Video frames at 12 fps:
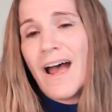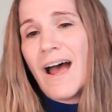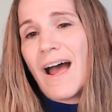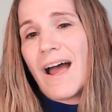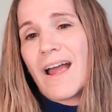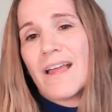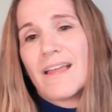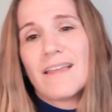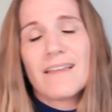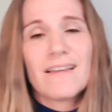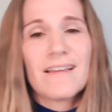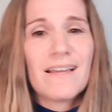
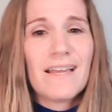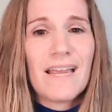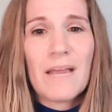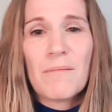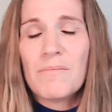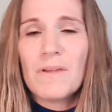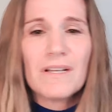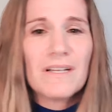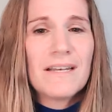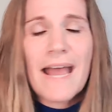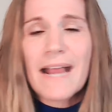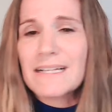I am
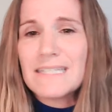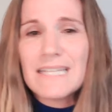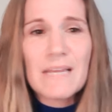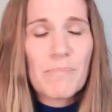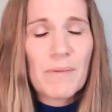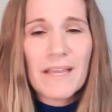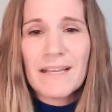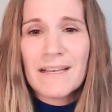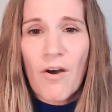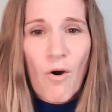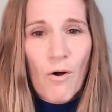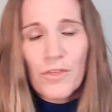neck deep in
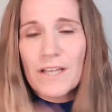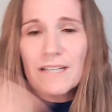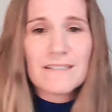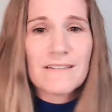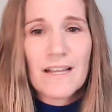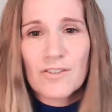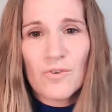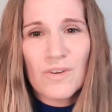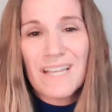all things dental.